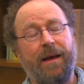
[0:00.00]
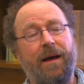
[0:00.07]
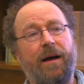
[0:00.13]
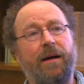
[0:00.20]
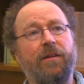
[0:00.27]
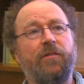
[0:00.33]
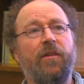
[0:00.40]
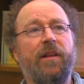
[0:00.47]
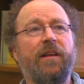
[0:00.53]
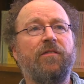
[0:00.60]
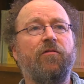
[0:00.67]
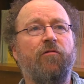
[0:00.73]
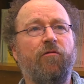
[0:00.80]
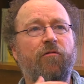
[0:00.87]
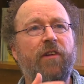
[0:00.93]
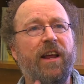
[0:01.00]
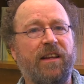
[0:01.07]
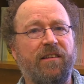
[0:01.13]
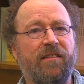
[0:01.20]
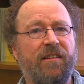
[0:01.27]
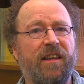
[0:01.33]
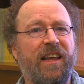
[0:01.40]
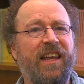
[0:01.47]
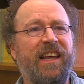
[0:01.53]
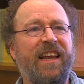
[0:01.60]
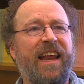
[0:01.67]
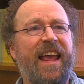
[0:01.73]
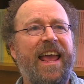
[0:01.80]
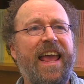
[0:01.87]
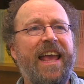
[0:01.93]
Uh, so there's risk
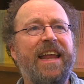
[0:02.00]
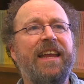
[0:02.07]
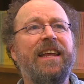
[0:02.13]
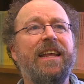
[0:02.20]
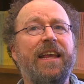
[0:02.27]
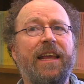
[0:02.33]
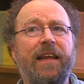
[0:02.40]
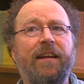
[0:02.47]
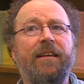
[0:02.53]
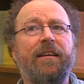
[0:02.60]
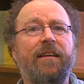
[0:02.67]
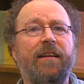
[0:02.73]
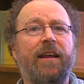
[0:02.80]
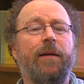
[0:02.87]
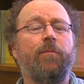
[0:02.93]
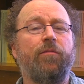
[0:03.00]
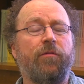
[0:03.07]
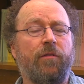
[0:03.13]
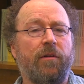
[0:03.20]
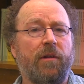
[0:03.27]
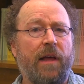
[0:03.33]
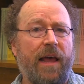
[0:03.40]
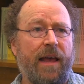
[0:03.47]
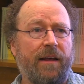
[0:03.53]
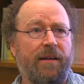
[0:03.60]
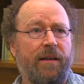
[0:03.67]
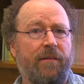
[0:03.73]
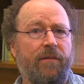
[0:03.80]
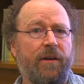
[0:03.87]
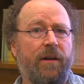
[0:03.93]
in any intertemporal
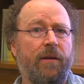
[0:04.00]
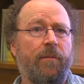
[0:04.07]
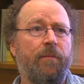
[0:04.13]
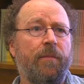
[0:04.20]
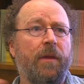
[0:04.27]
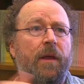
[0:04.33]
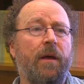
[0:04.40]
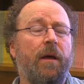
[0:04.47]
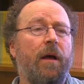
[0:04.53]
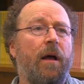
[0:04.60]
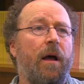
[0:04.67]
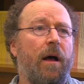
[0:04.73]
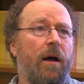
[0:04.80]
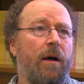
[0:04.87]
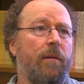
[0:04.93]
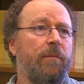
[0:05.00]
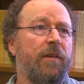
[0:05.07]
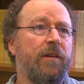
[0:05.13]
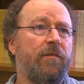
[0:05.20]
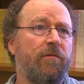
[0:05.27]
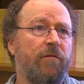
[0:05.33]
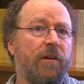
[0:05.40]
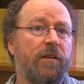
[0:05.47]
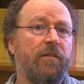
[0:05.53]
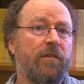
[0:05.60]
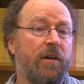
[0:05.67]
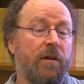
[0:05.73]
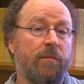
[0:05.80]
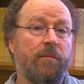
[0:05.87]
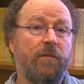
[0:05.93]
activity. Um, this risk
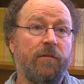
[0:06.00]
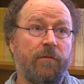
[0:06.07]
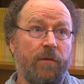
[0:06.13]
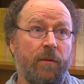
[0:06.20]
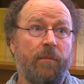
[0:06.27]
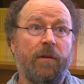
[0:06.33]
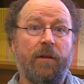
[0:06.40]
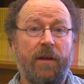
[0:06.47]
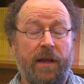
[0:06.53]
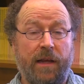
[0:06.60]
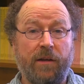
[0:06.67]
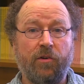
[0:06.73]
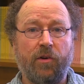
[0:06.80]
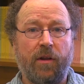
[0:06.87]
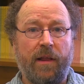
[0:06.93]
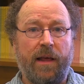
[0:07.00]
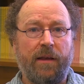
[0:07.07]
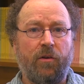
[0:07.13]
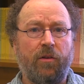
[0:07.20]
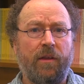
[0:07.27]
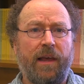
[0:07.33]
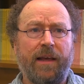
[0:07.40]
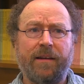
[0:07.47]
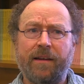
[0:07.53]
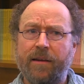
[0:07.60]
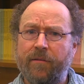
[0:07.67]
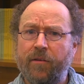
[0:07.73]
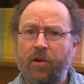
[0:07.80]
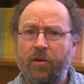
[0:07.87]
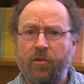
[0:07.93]
comes from the danger that the activity